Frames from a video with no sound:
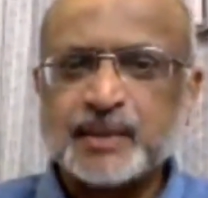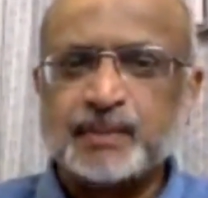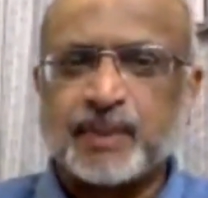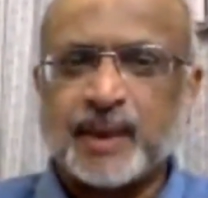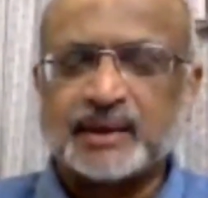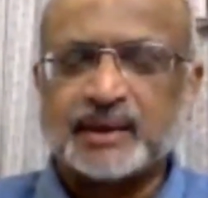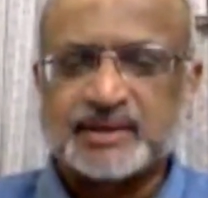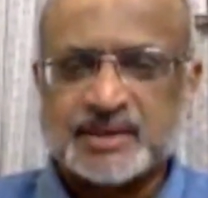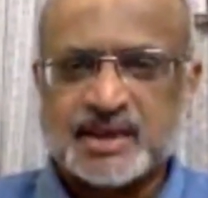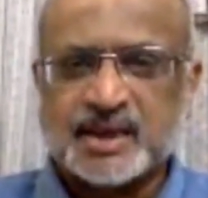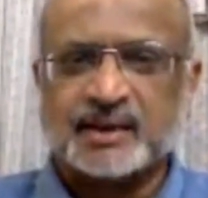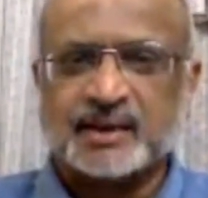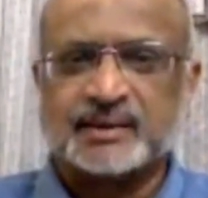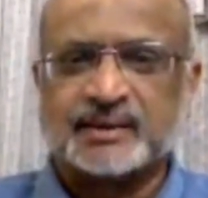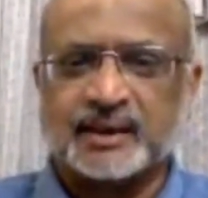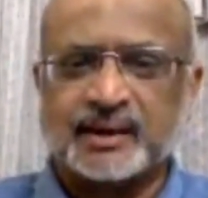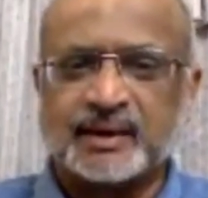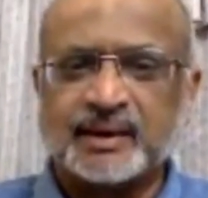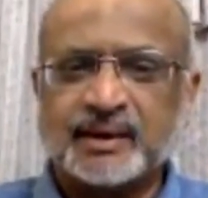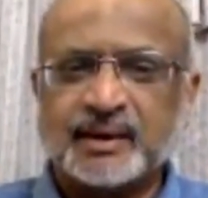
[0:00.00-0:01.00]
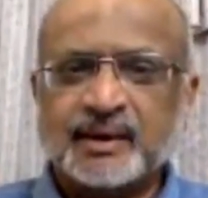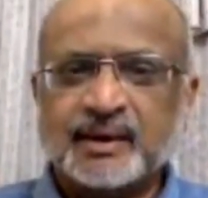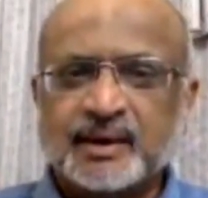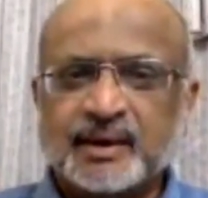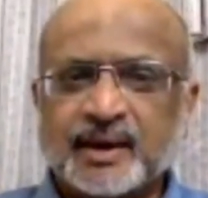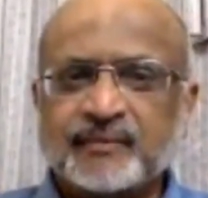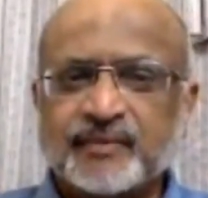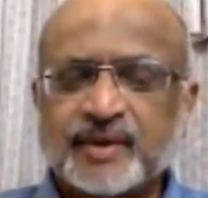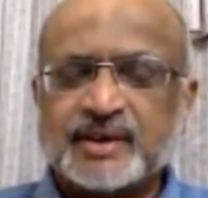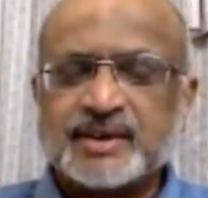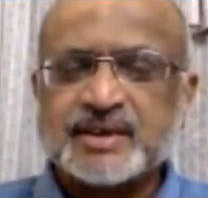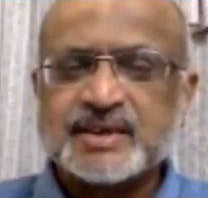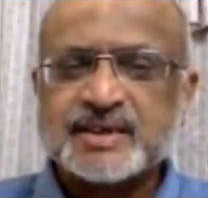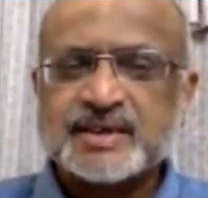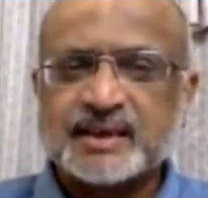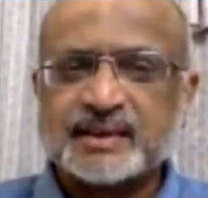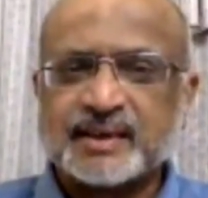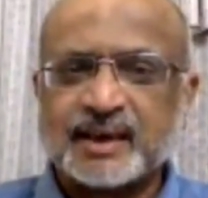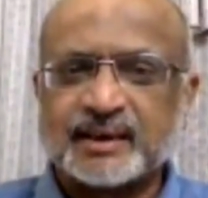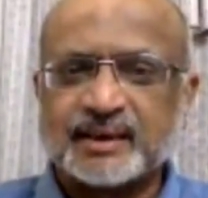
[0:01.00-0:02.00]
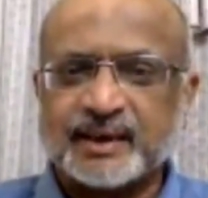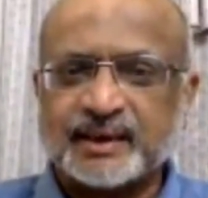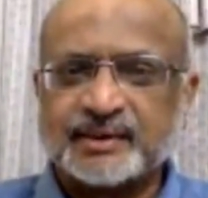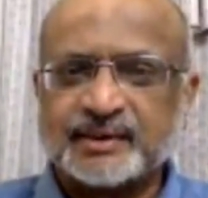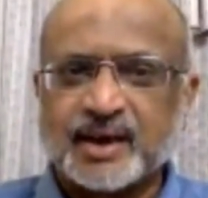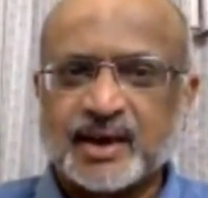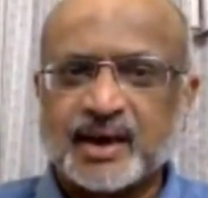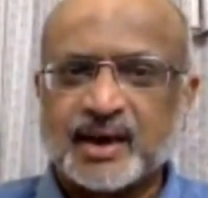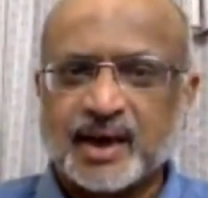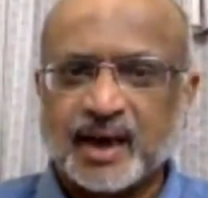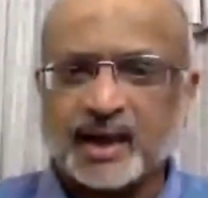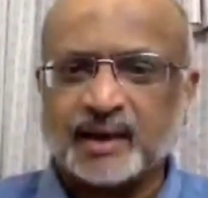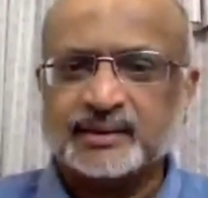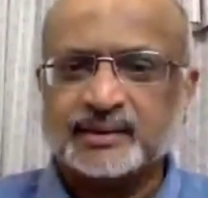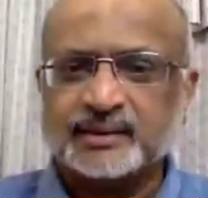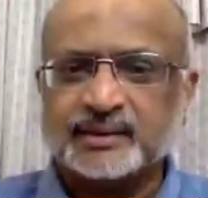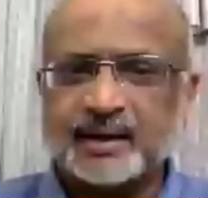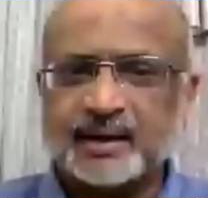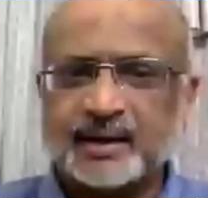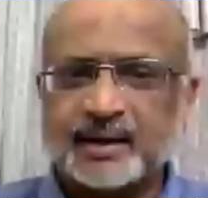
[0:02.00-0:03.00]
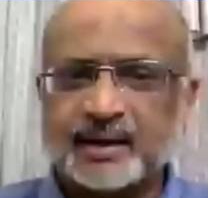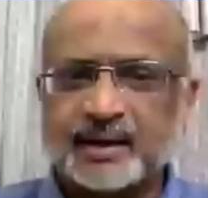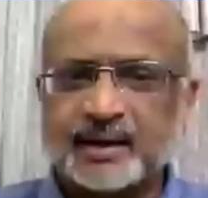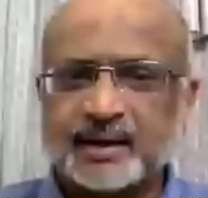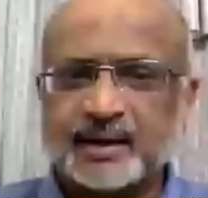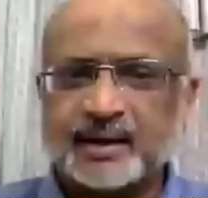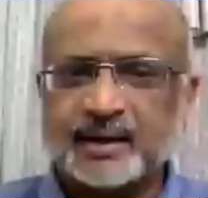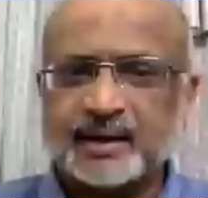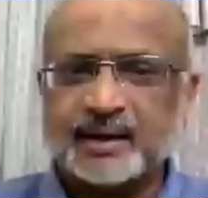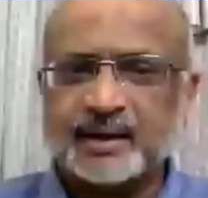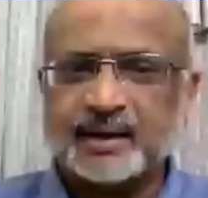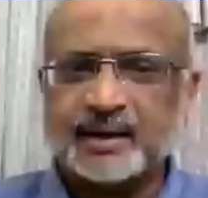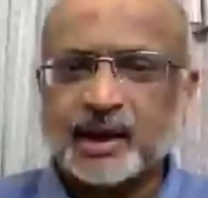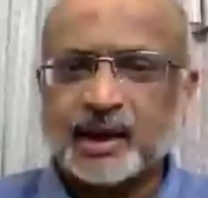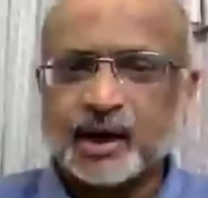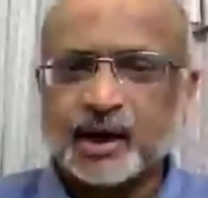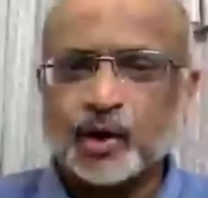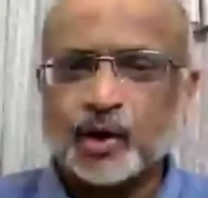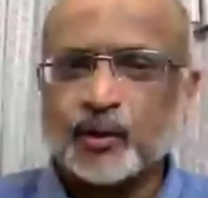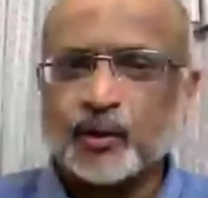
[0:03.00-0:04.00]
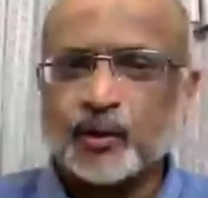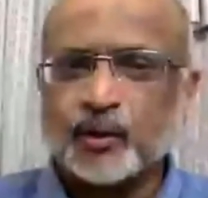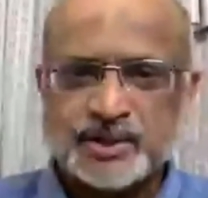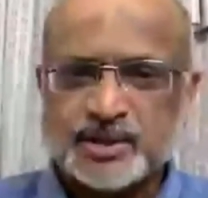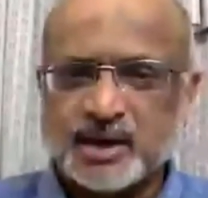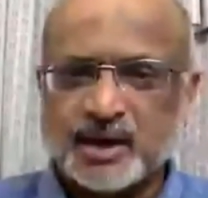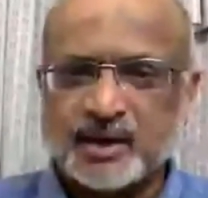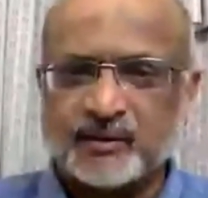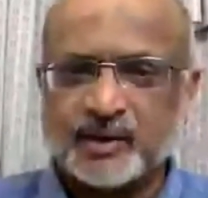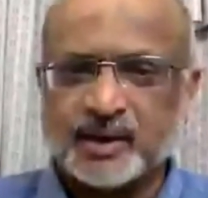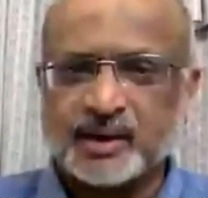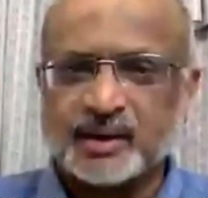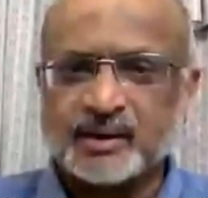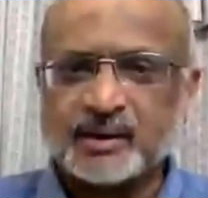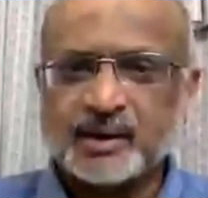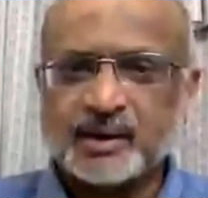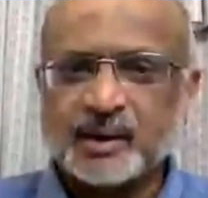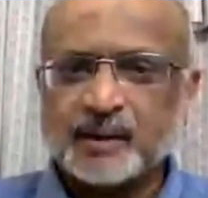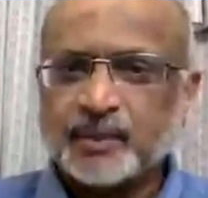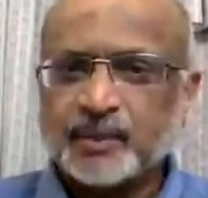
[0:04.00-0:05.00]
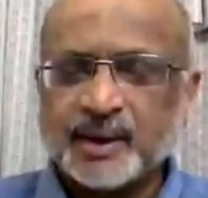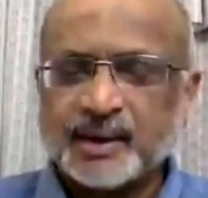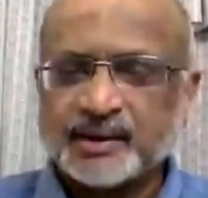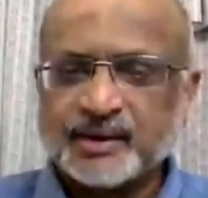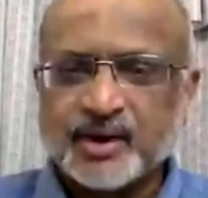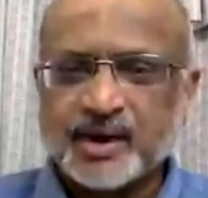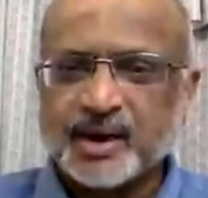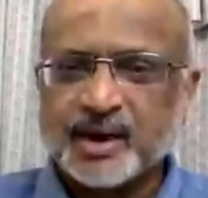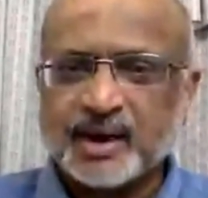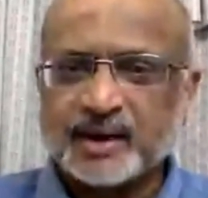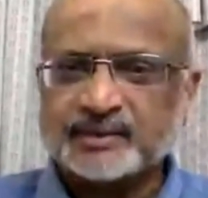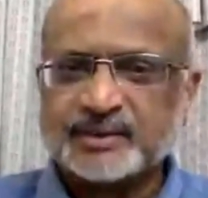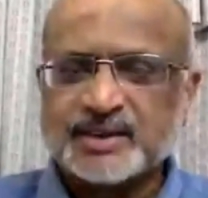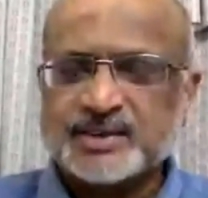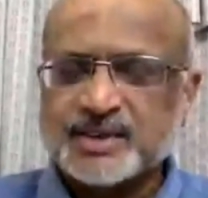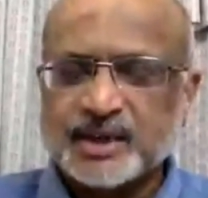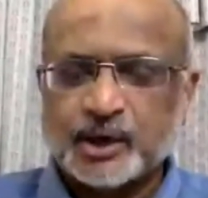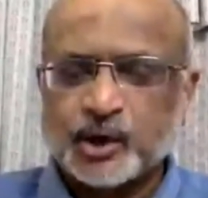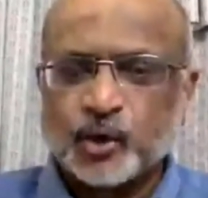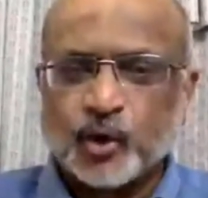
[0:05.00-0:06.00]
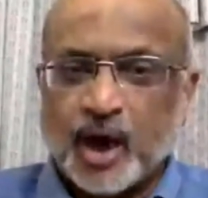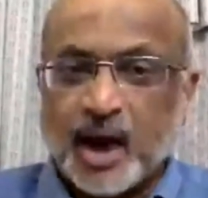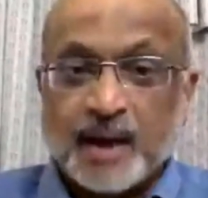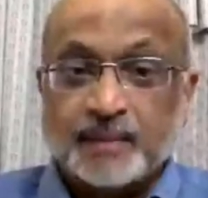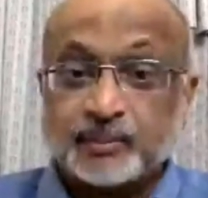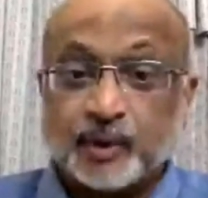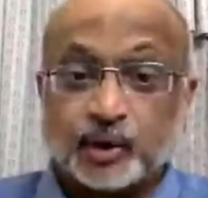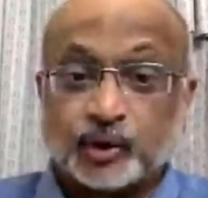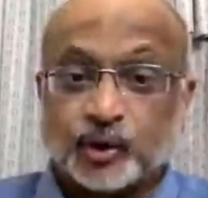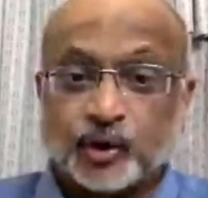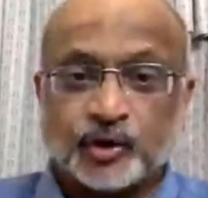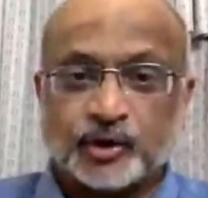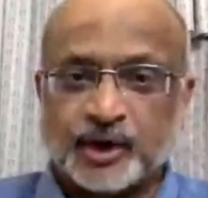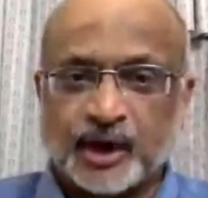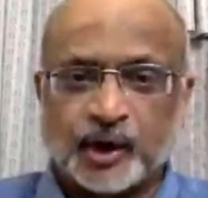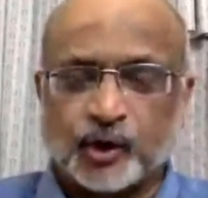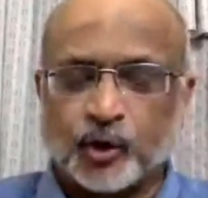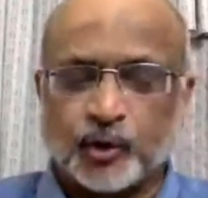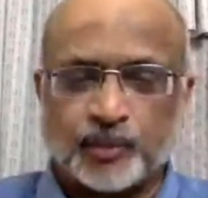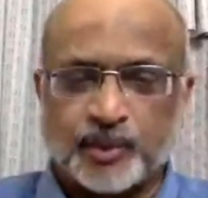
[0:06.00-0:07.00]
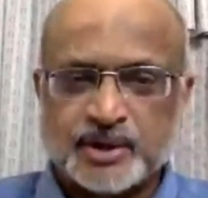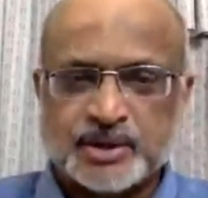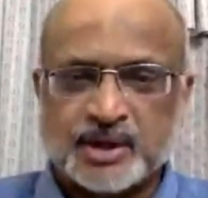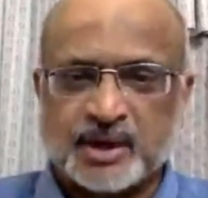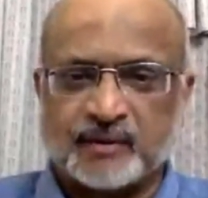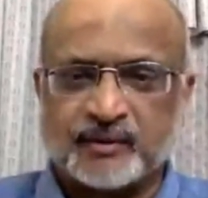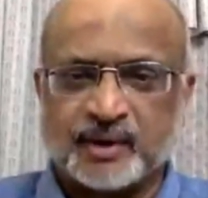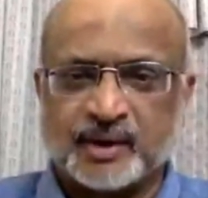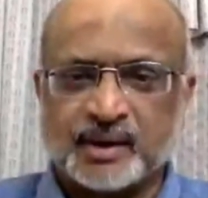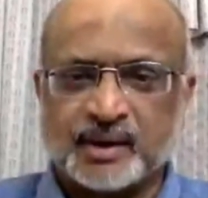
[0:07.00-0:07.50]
Parthasarathi, in which he said that Indira Gandhi could have taken over Peshawar, but Indira Gandhi said, no, I'm not going to take over Peshawar.